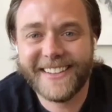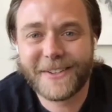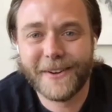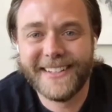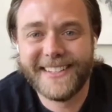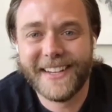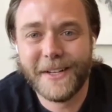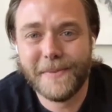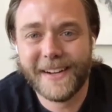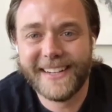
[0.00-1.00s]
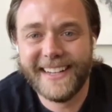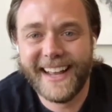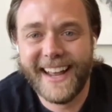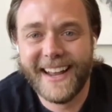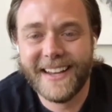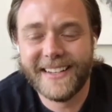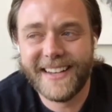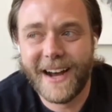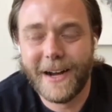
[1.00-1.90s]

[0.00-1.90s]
it's great seeing you, buddy. And